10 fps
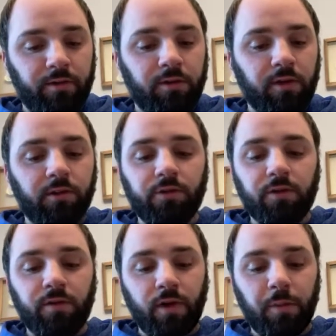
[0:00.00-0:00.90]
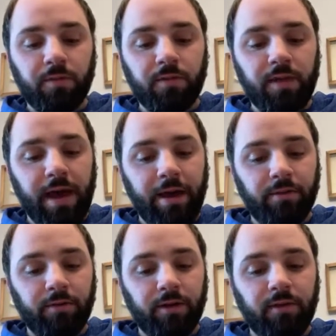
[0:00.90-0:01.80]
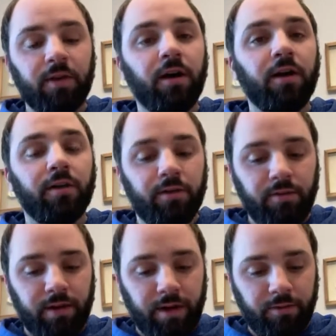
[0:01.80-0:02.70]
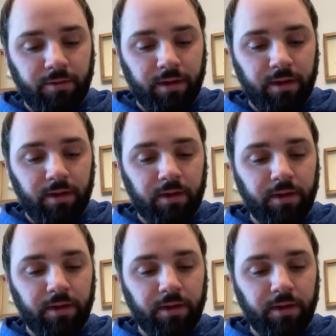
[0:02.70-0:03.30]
the sergeant of arms of the House gets the honor of announcing,